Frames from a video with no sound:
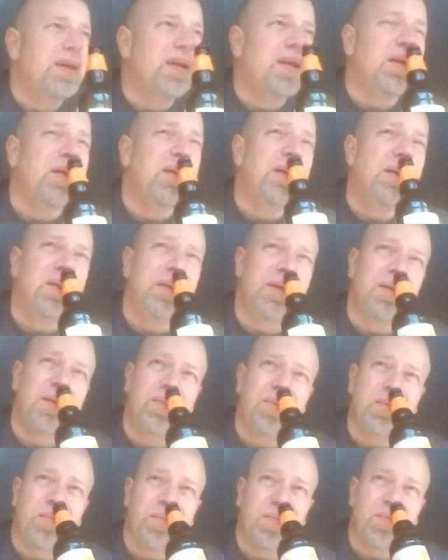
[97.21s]

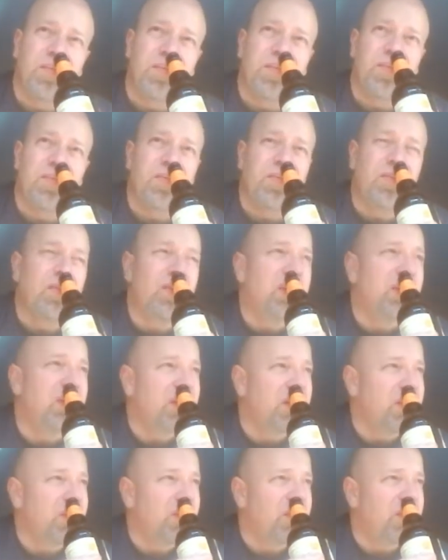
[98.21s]

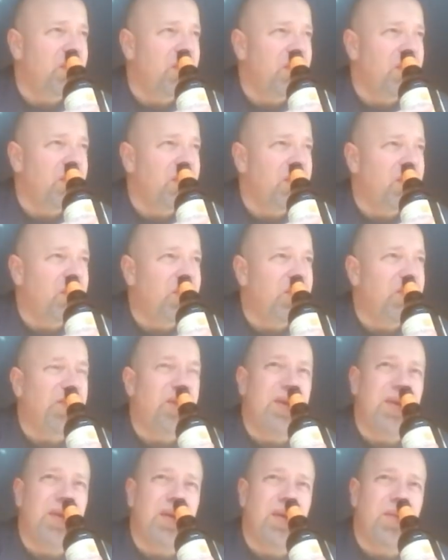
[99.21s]

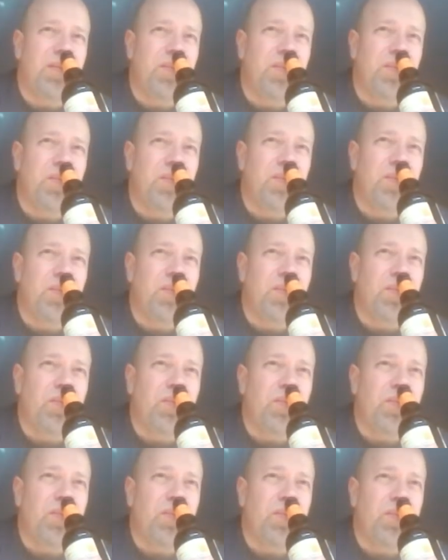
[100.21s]

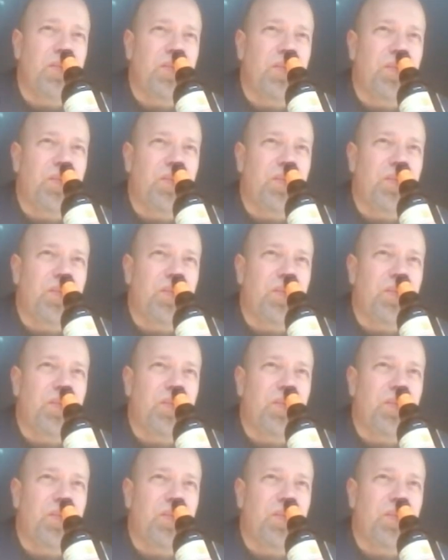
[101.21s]
No one is speaking in this clip.